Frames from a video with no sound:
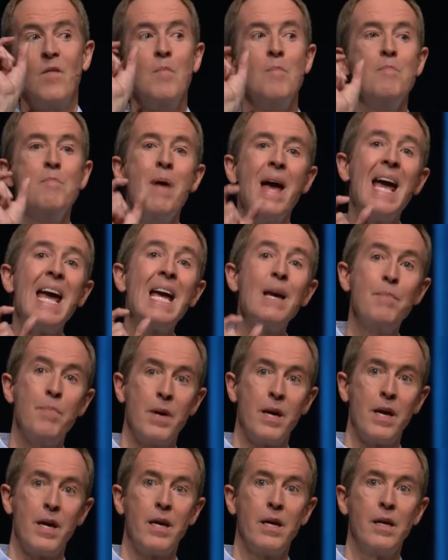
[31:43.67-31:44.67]

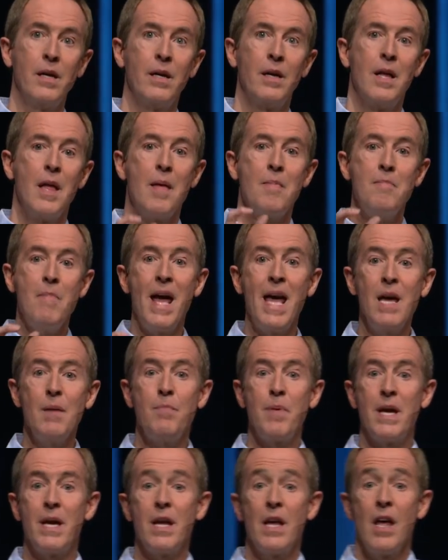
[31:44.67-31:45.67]
Maybe
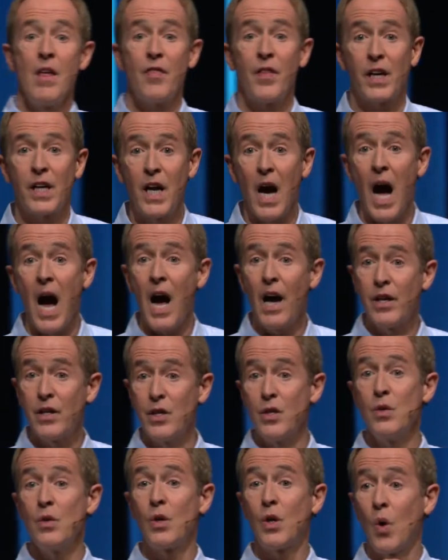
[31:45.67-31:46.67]
the God
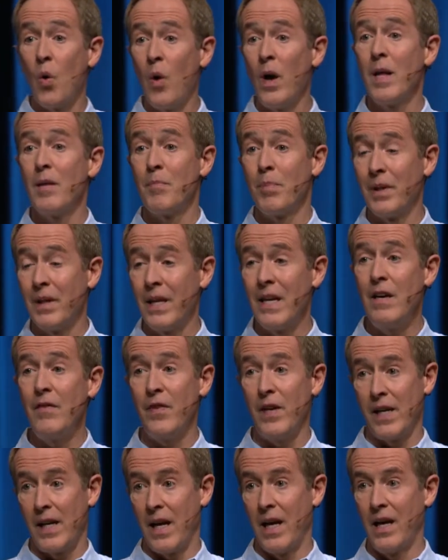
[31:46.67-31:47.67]
you quit
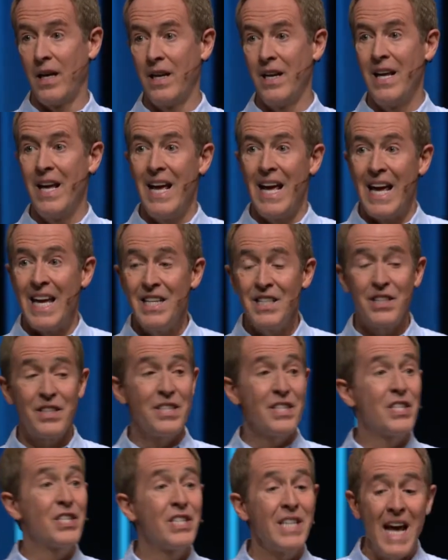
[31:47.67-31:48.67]
believing in is
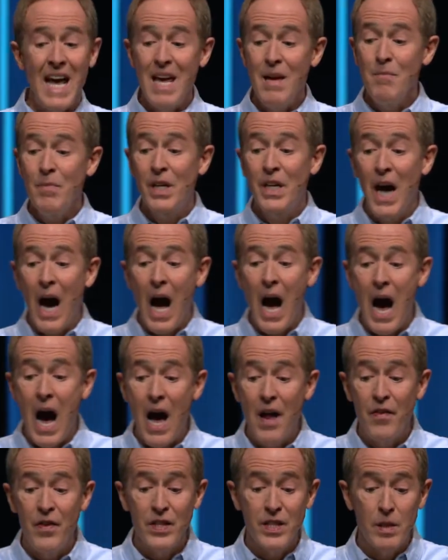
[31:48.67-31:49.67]
the same
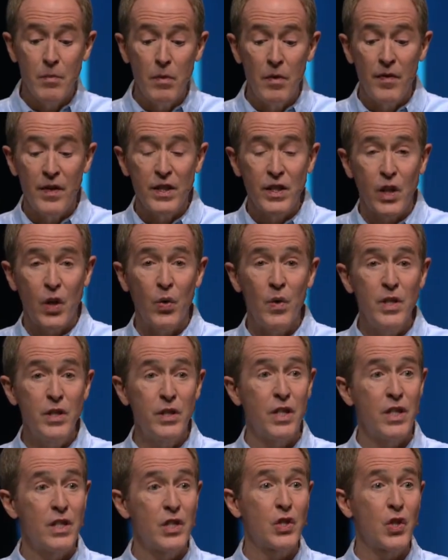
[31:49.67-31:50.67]
God that some of us
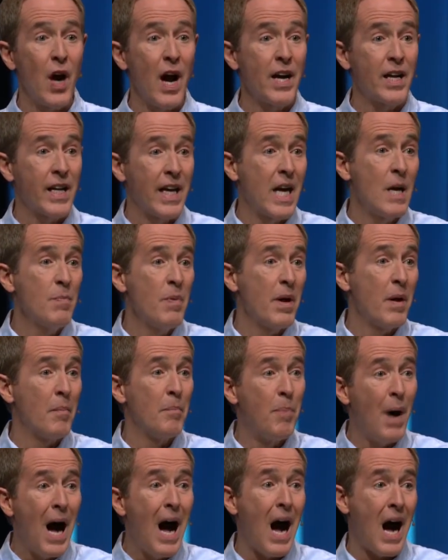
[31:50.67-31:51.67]
Christians try to keep in a
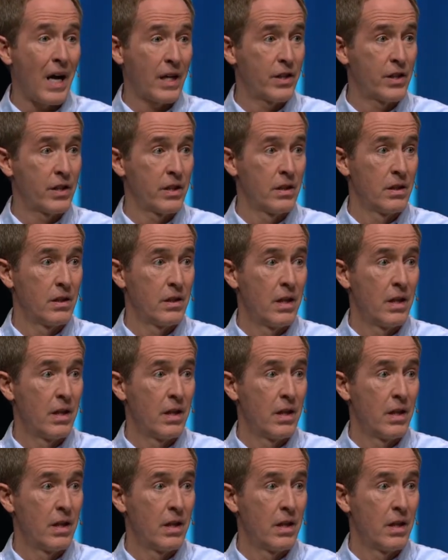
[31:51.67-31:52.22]
box.